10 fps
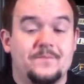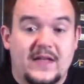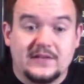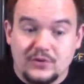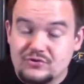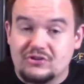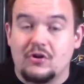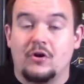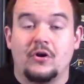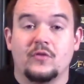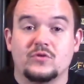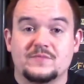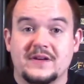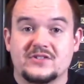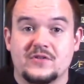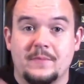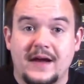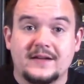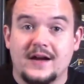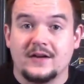they lose a card, which means that the
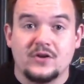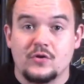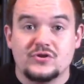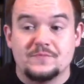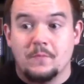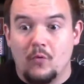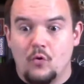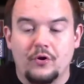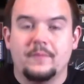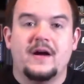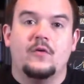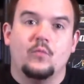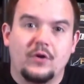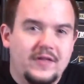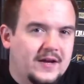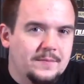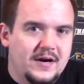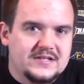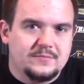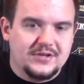bad guy knows more about where they could
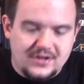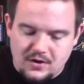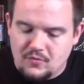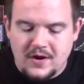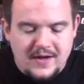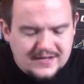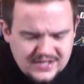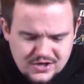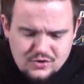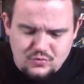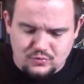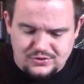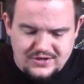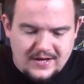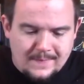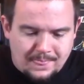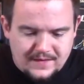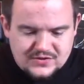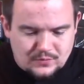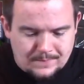possibly go. Huge!
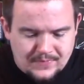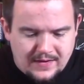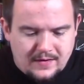This one,